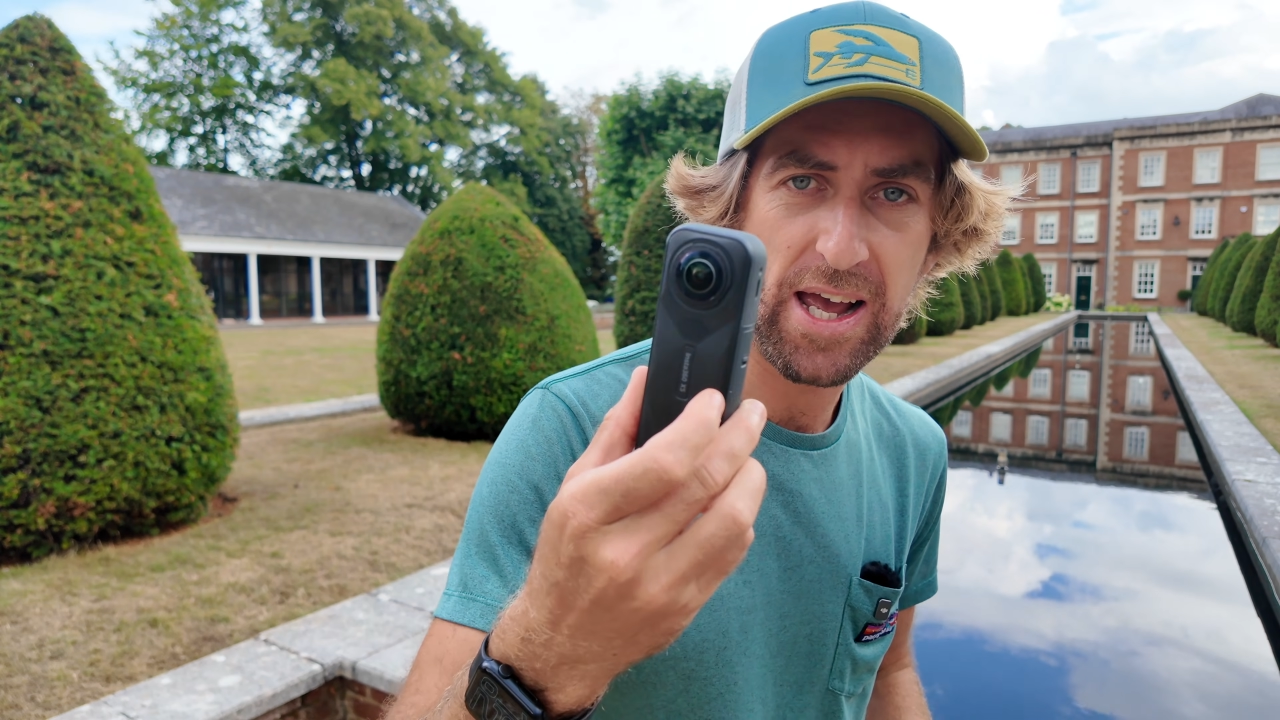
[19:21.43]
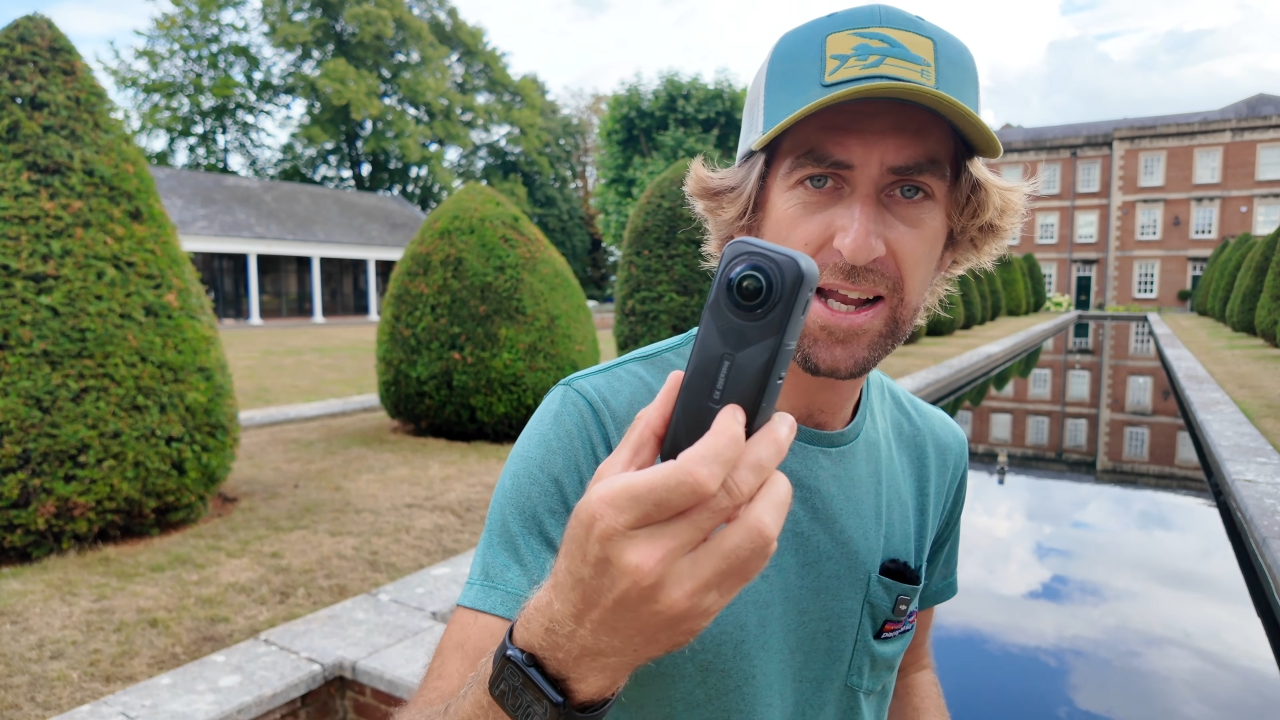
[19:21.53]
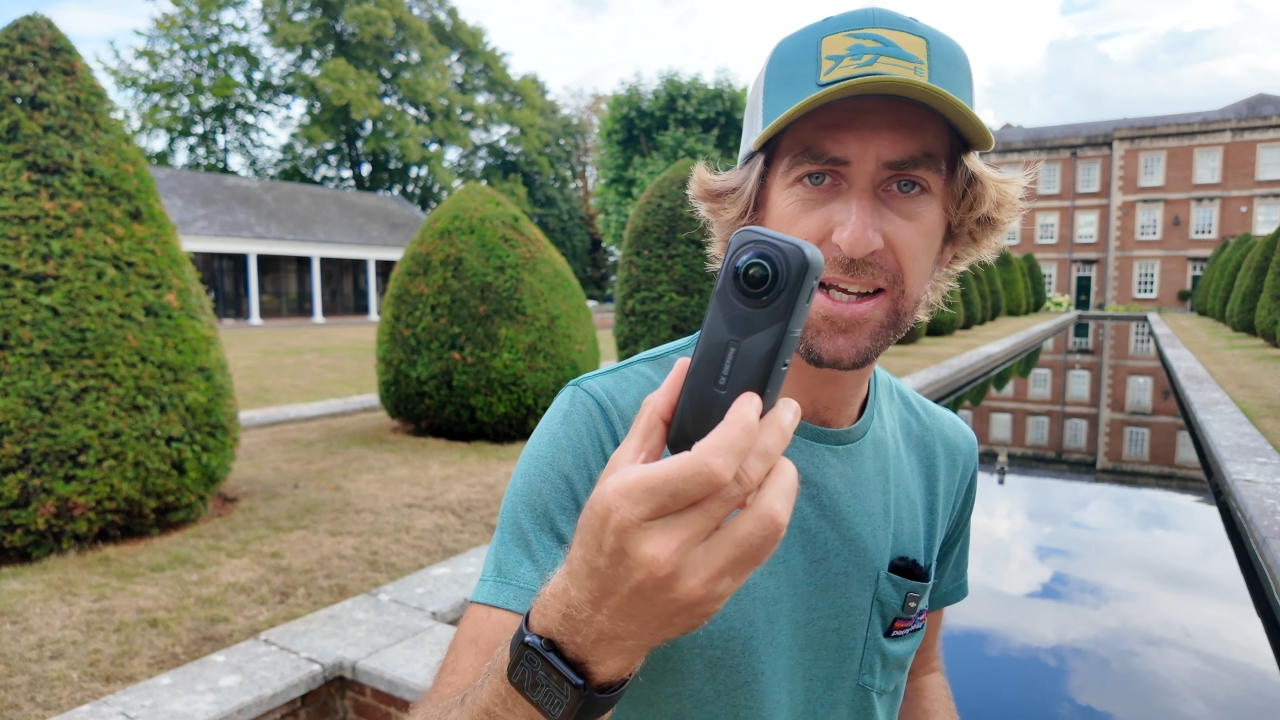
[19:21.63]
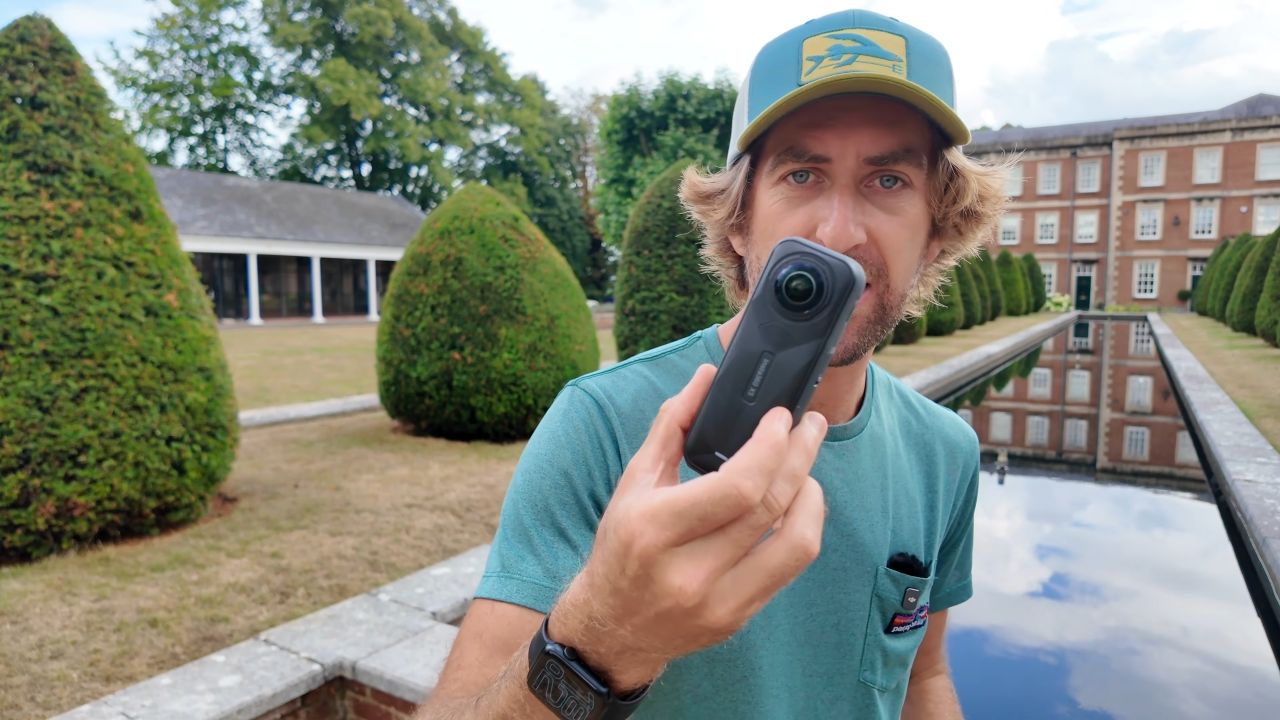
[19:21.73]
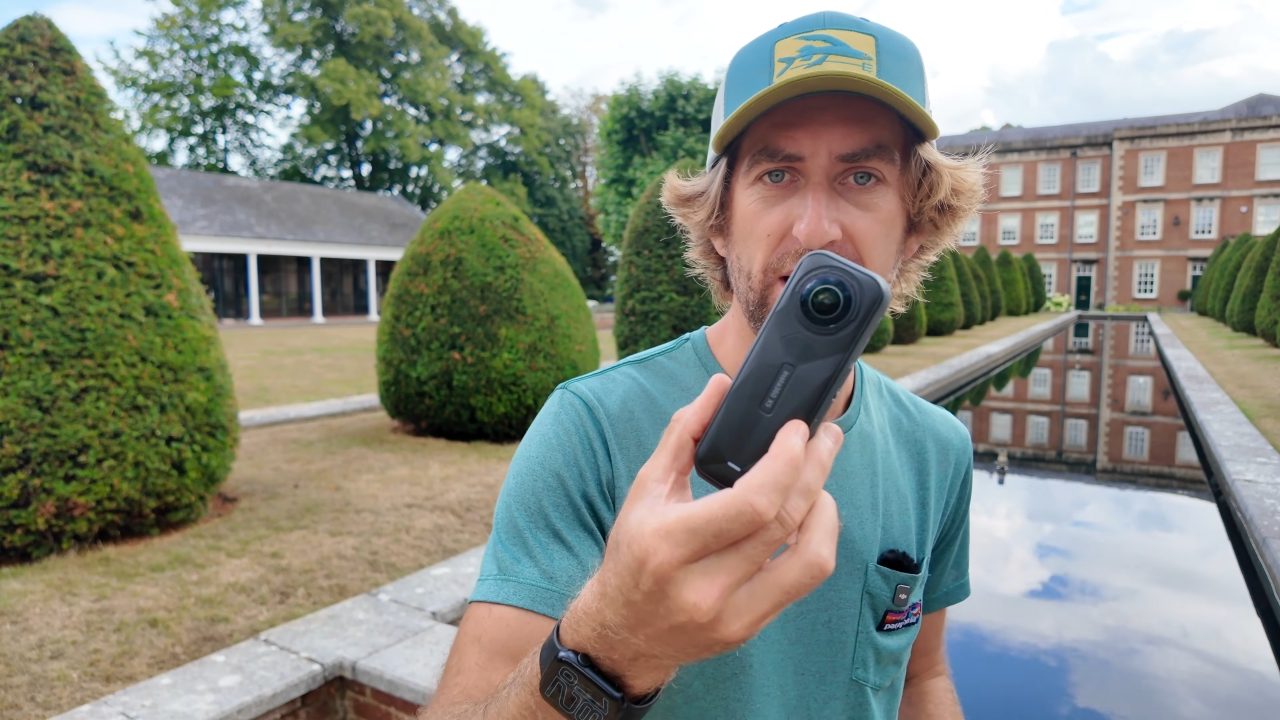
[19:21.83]

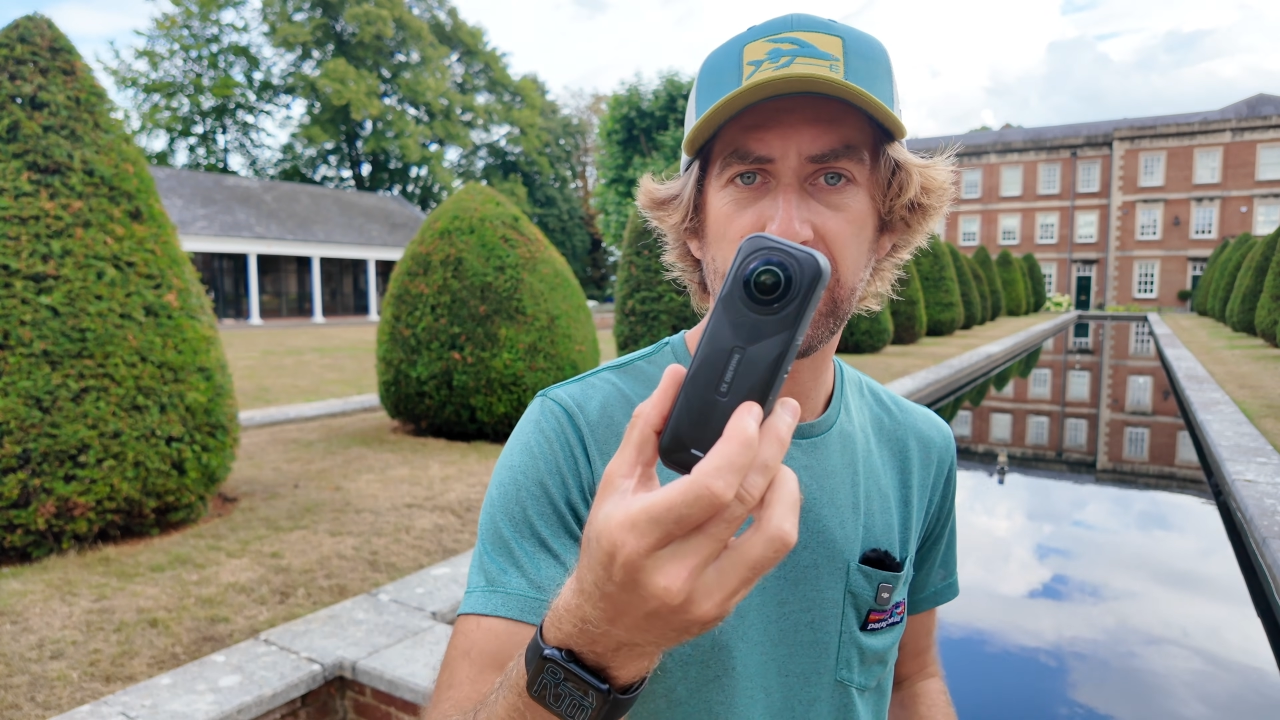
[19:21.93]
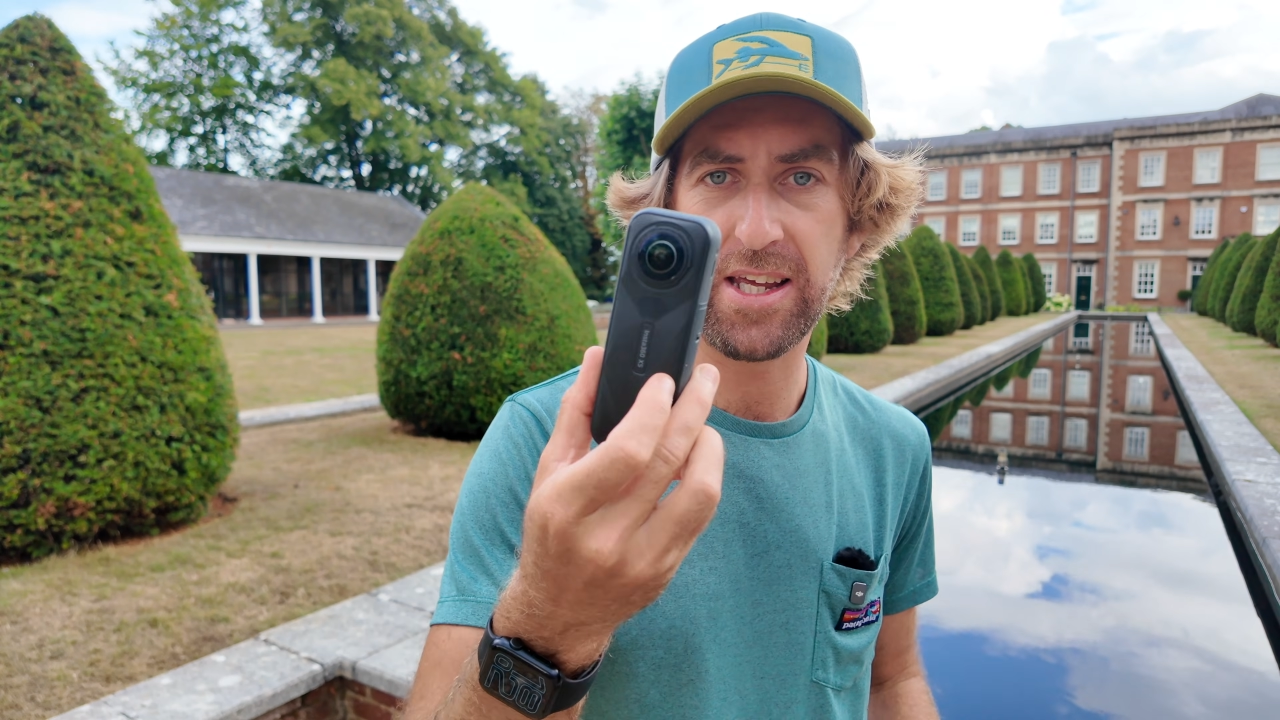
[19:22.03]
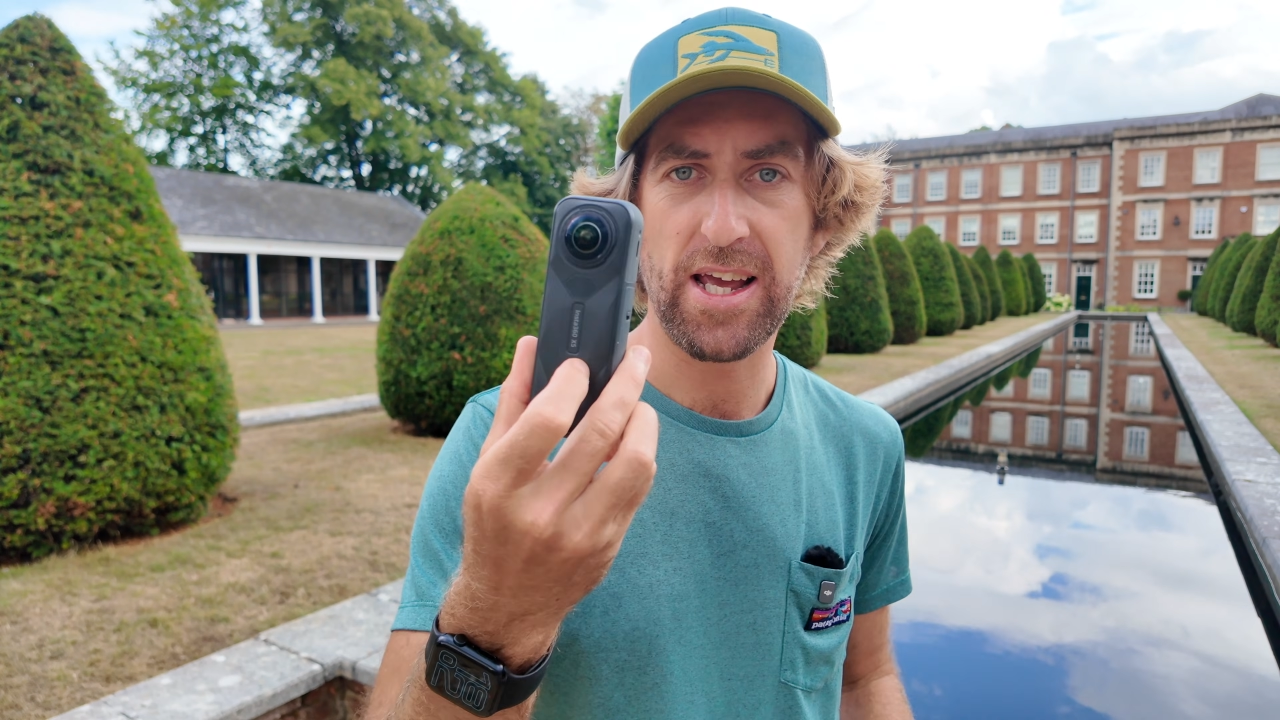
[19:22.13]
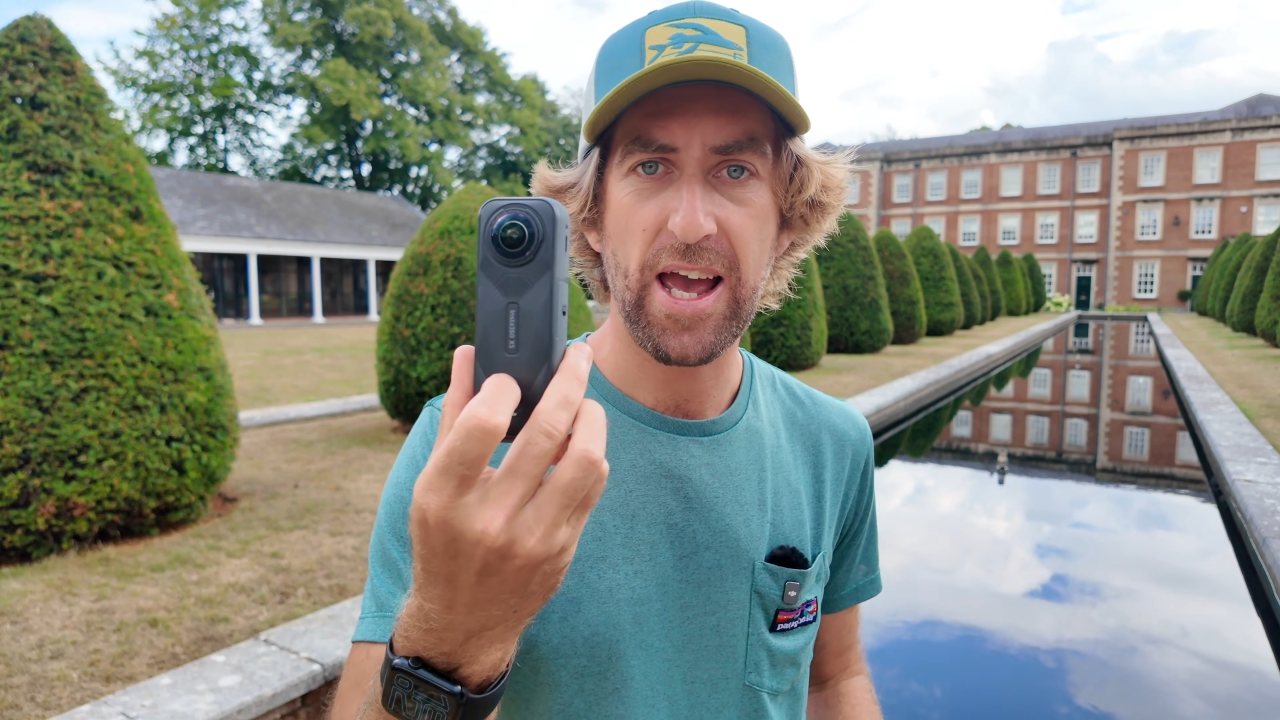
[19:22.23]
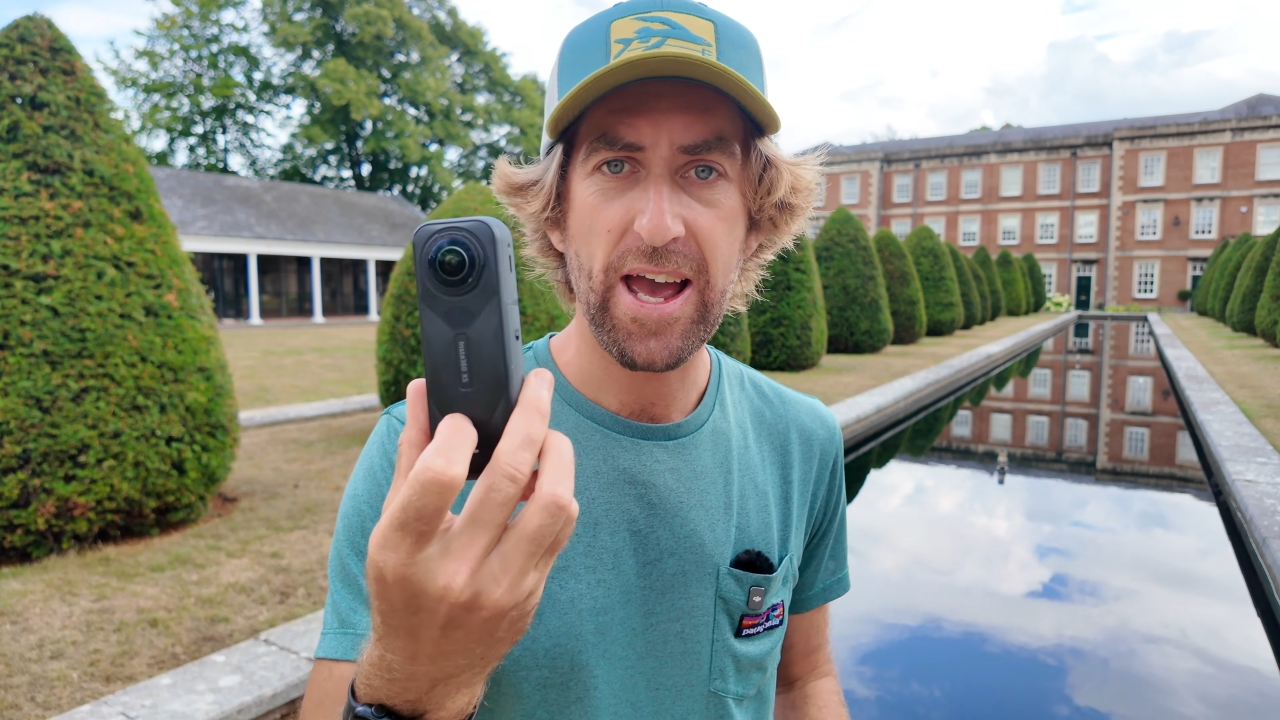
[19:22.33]
and get the